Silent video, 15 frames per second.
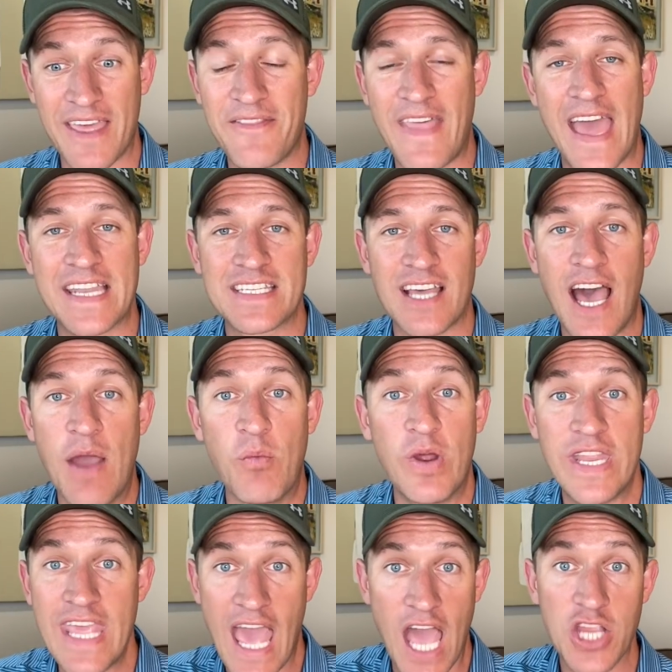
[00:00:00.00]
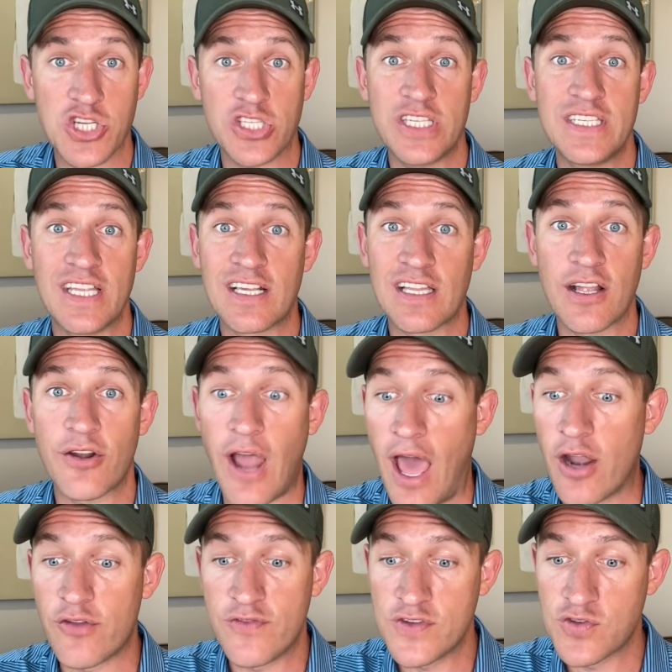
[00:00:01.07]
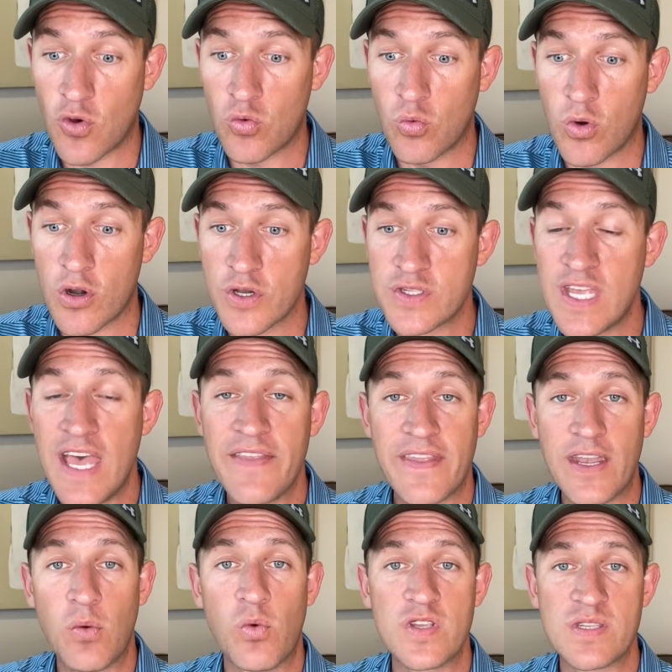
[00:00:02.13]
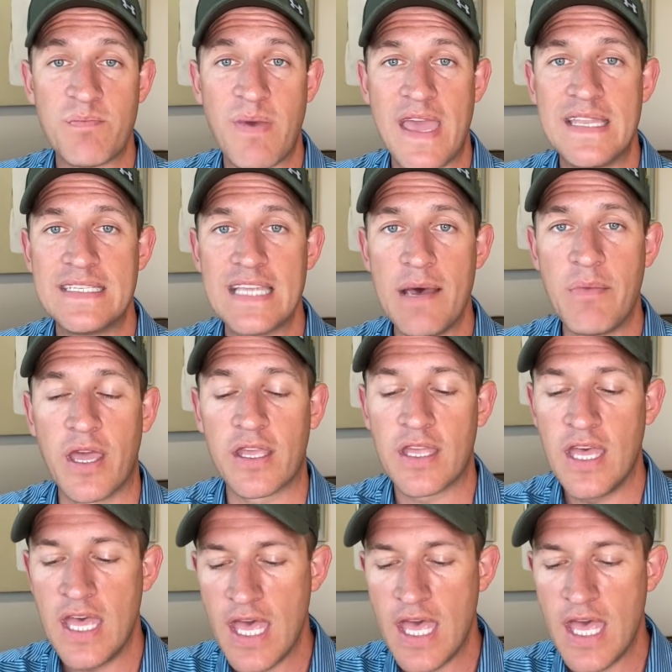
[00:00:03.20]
at that time, when he actually declared out of his own words that it was a pandemic.